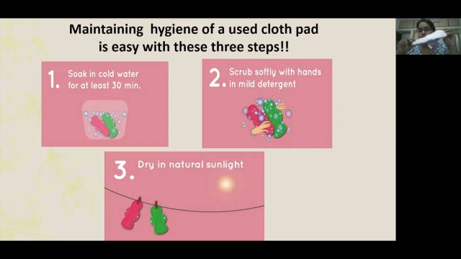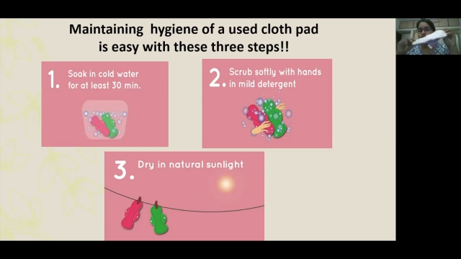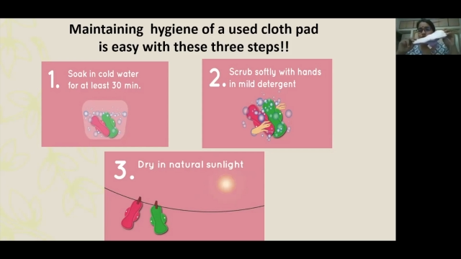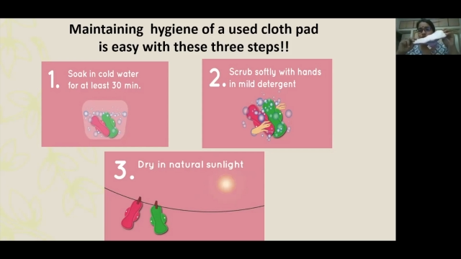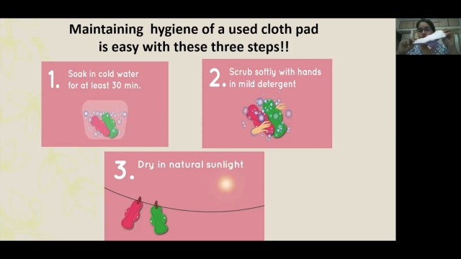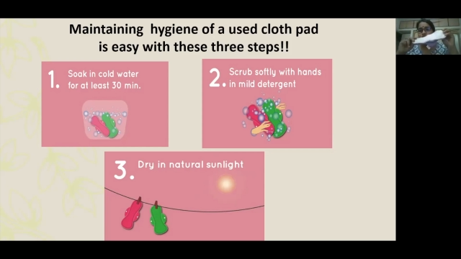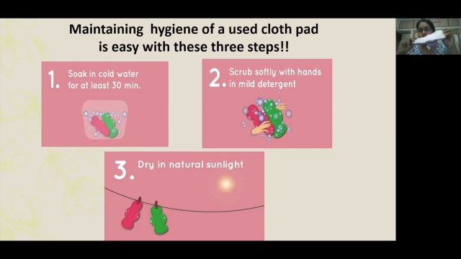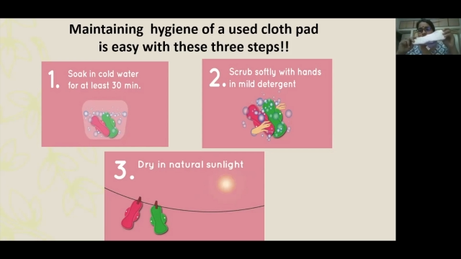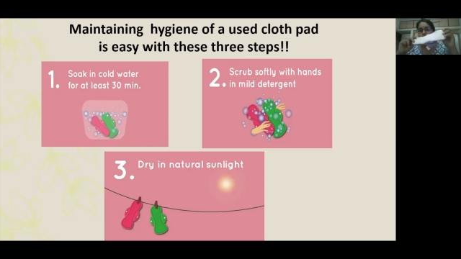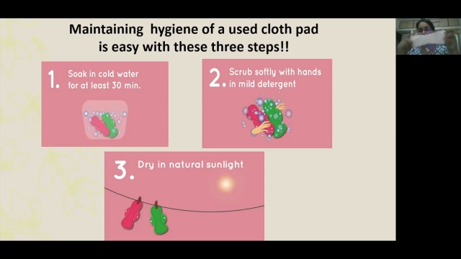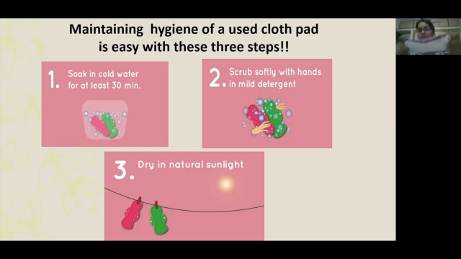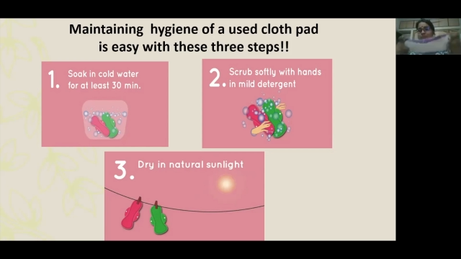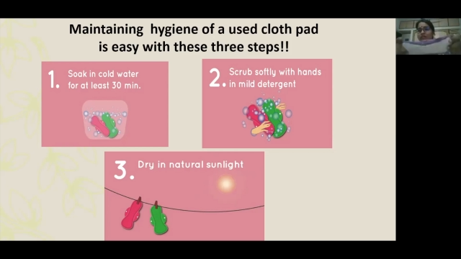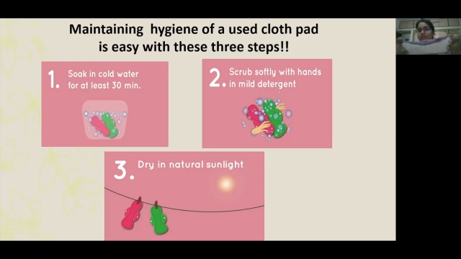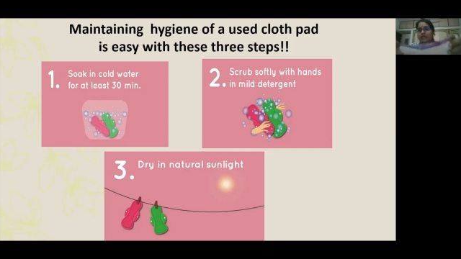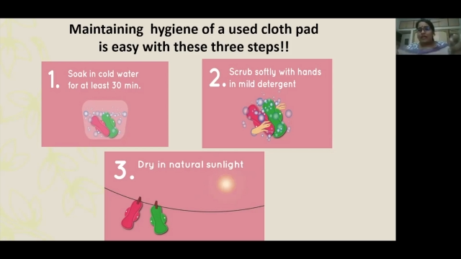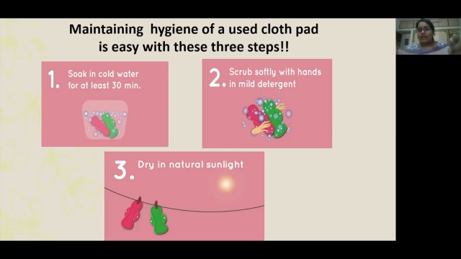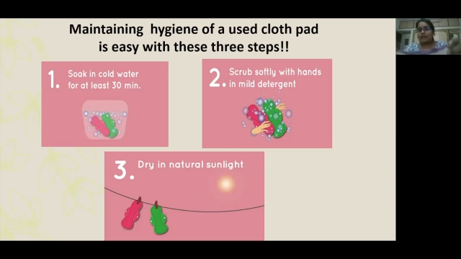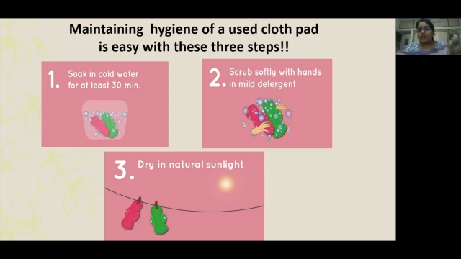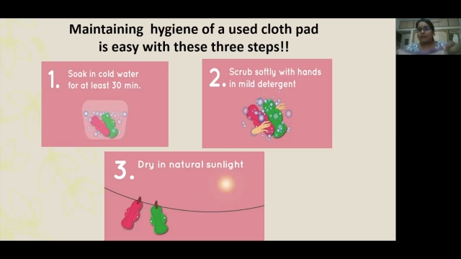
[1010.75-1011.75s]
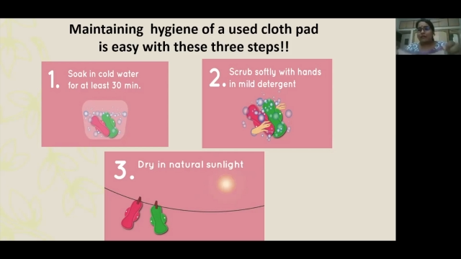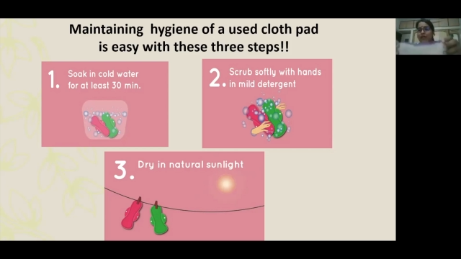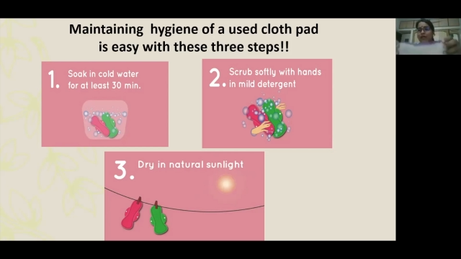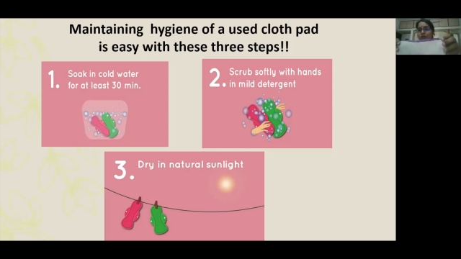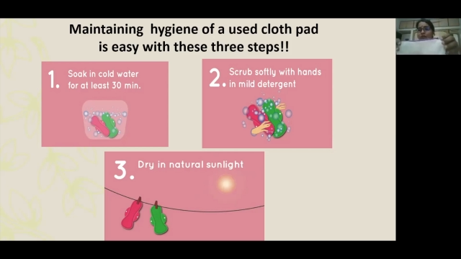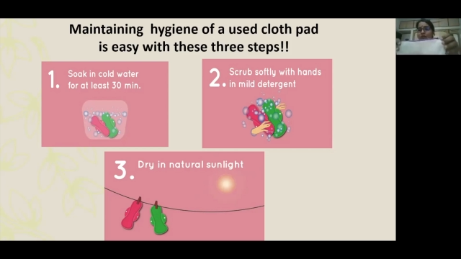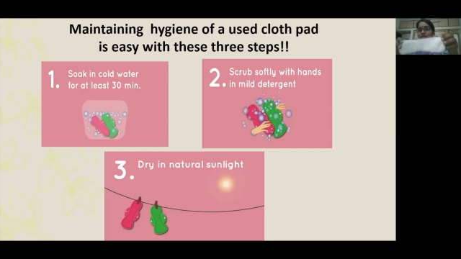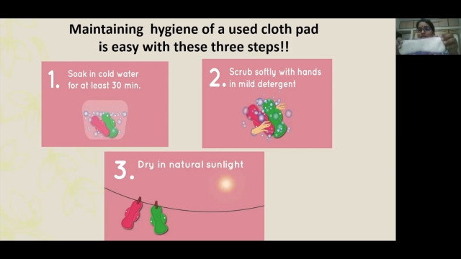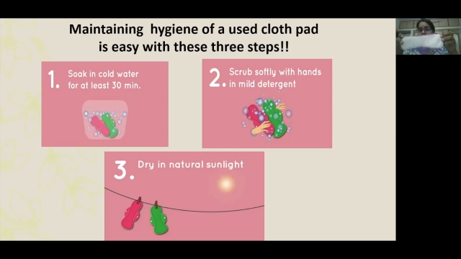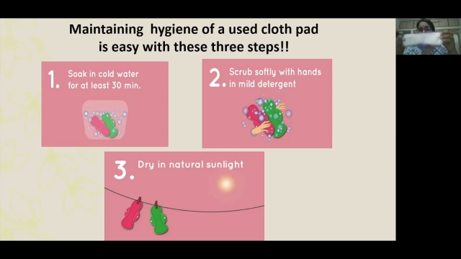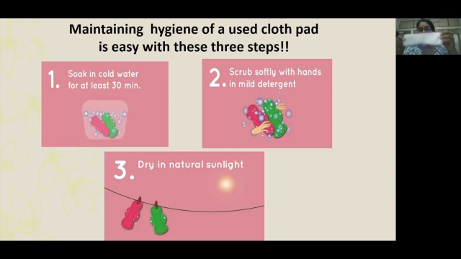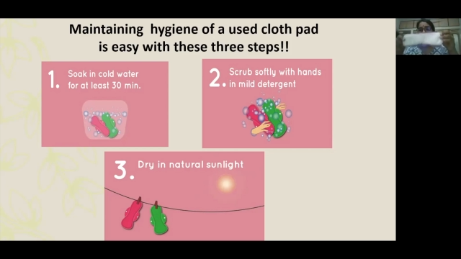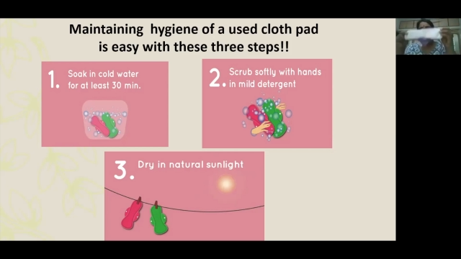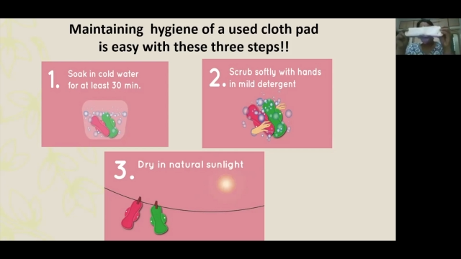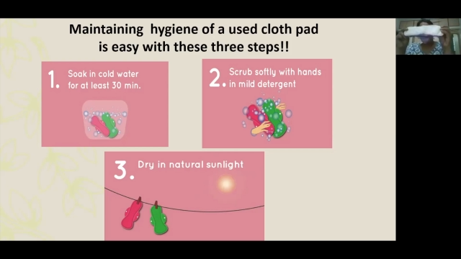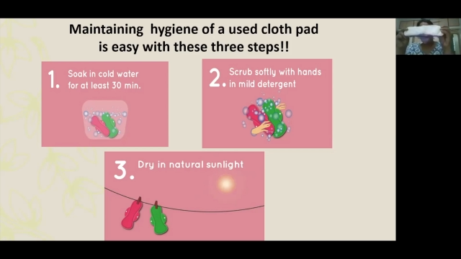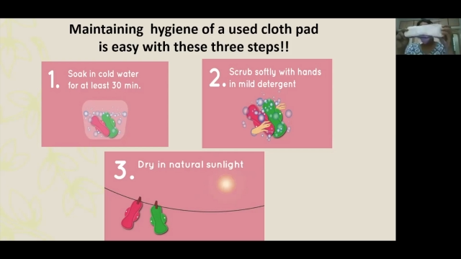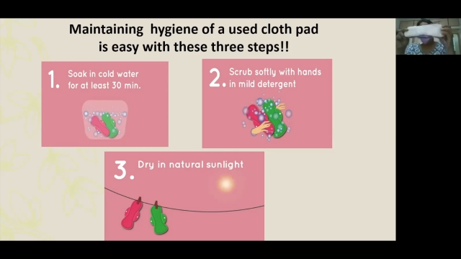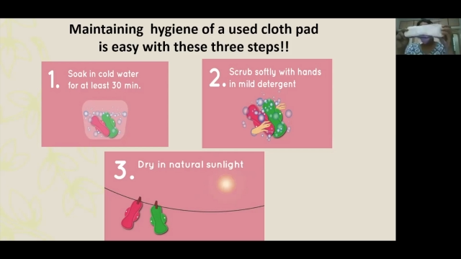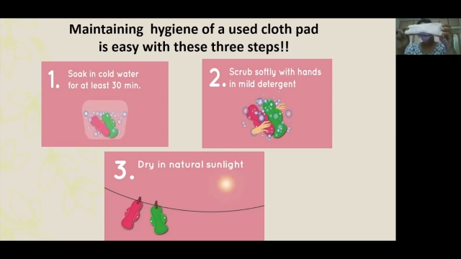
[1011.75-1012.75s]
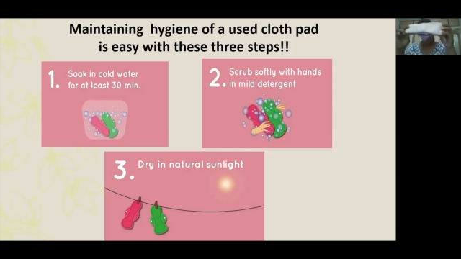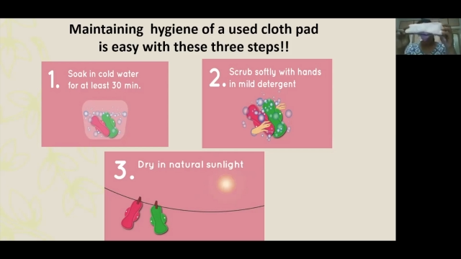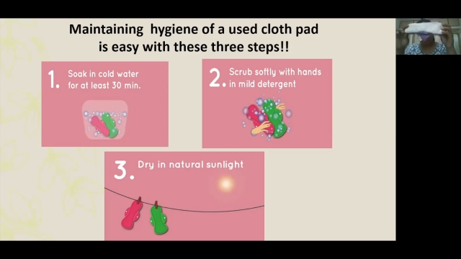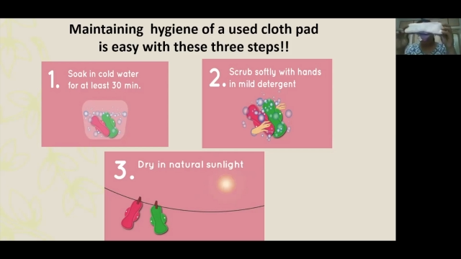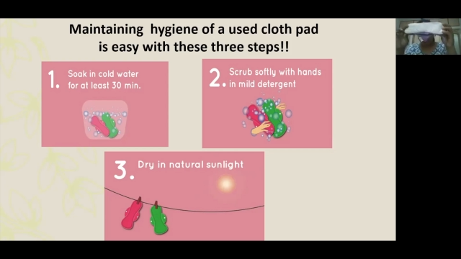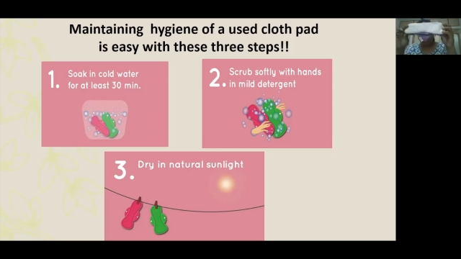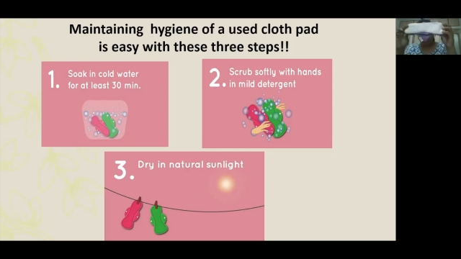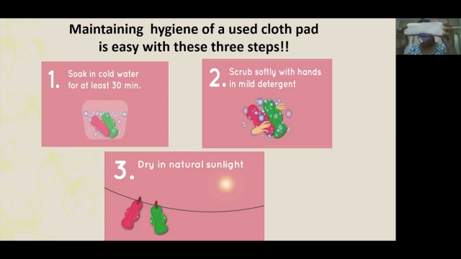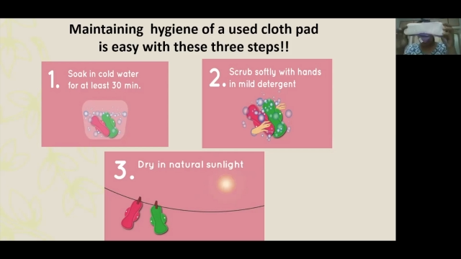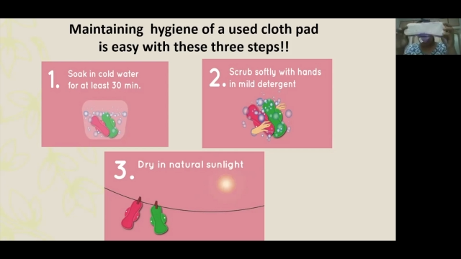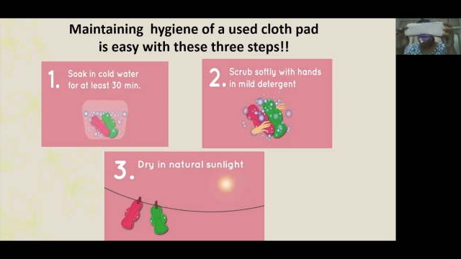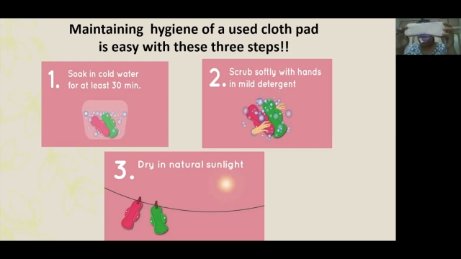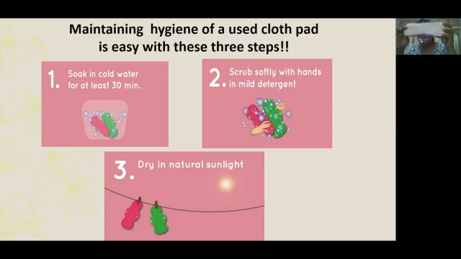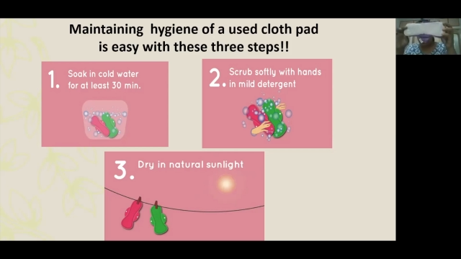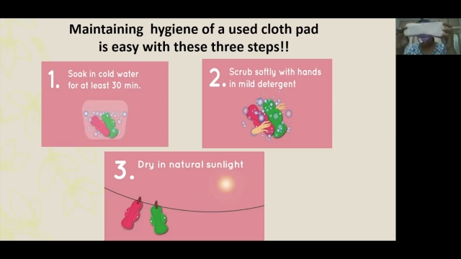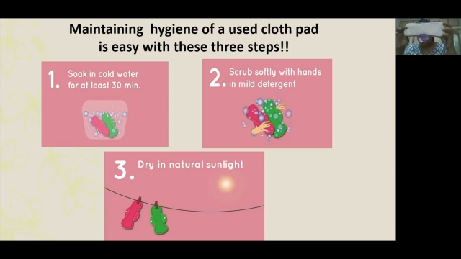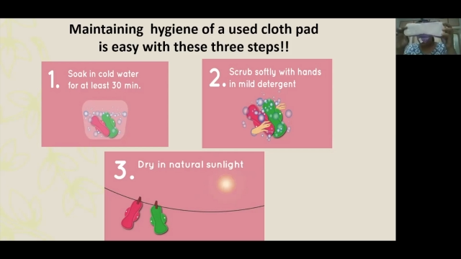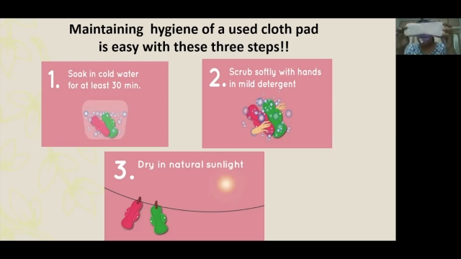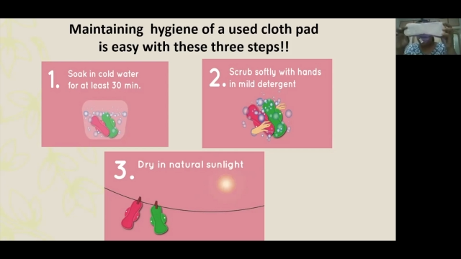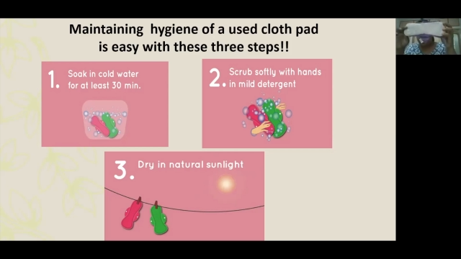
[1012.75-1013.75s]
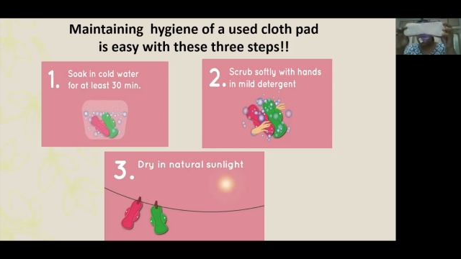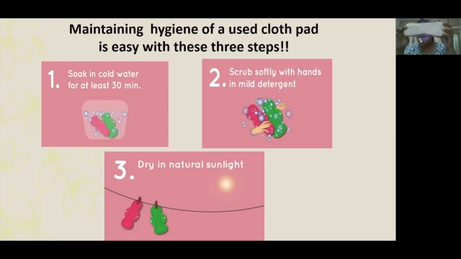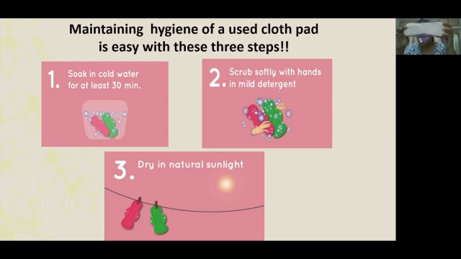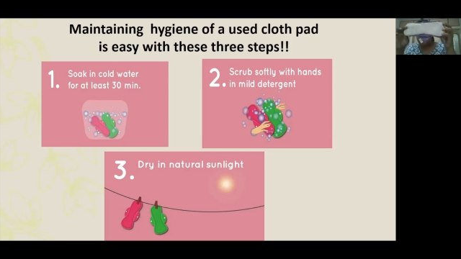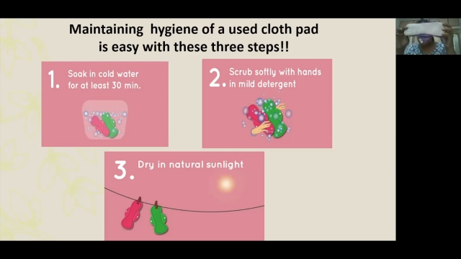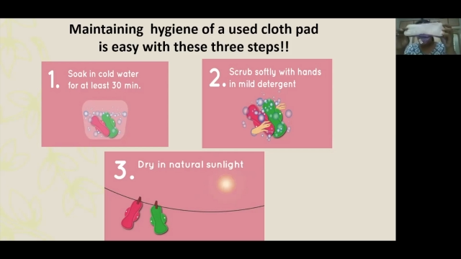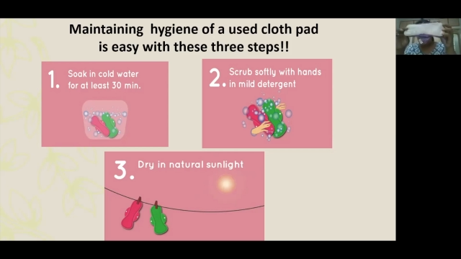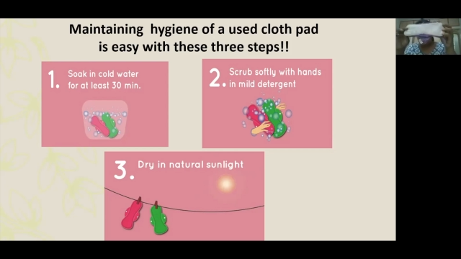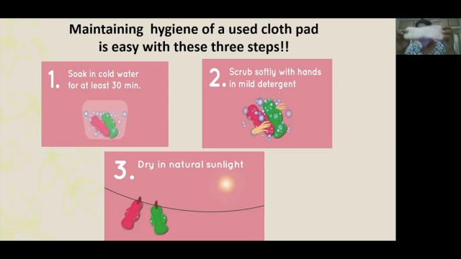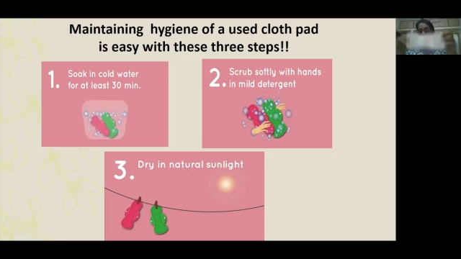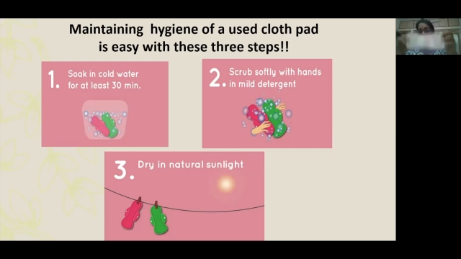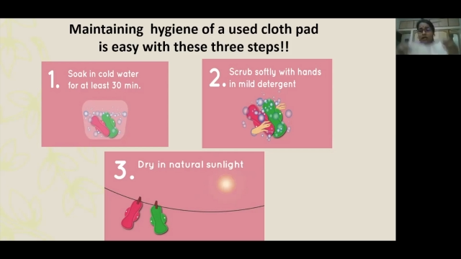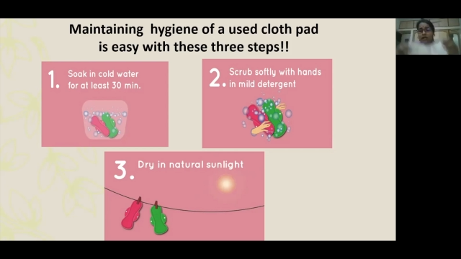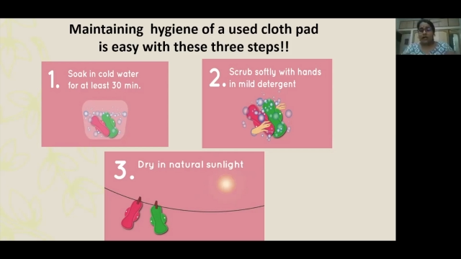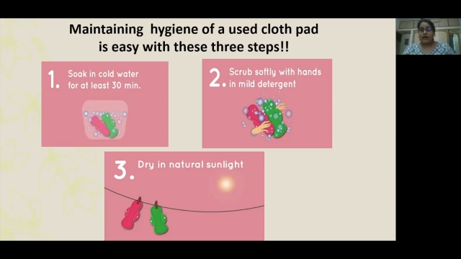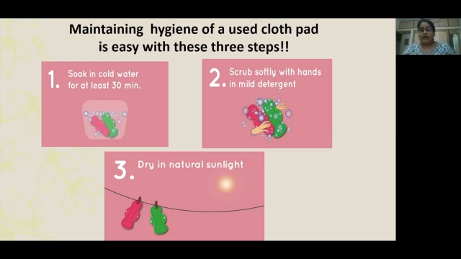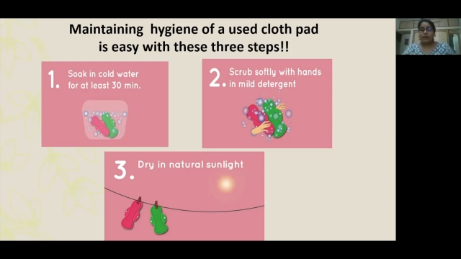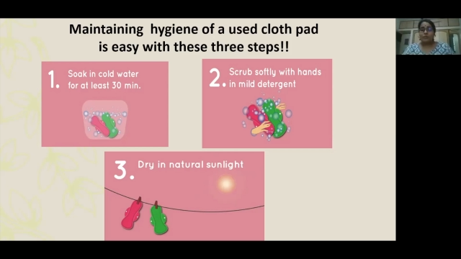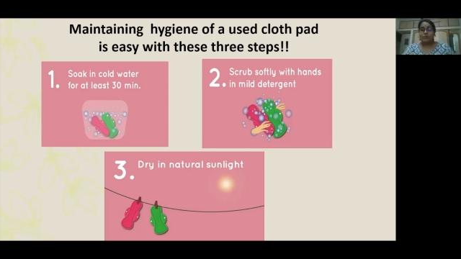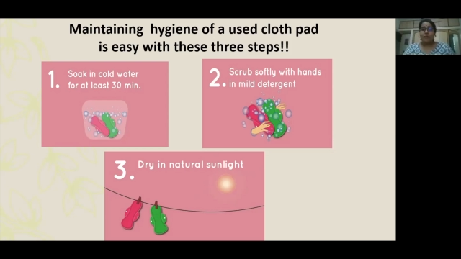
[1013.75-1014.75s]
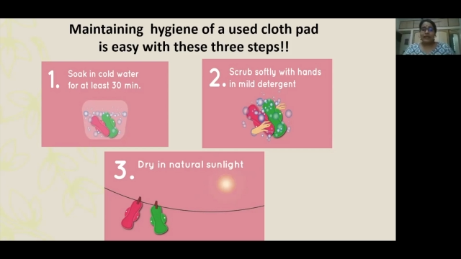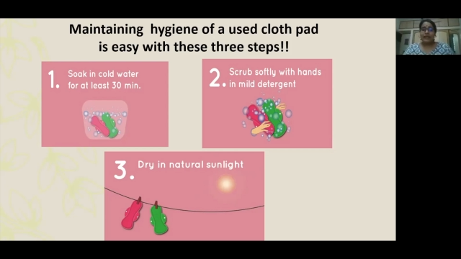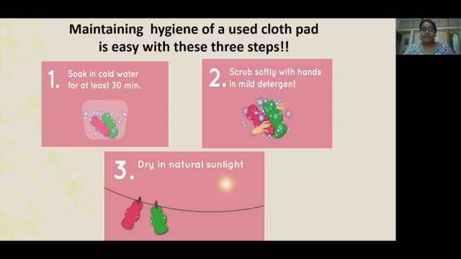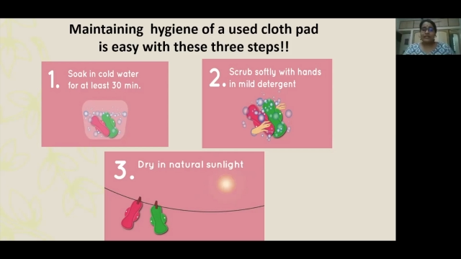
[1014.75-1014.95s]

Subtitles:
No face is visible, so there are no lips to read.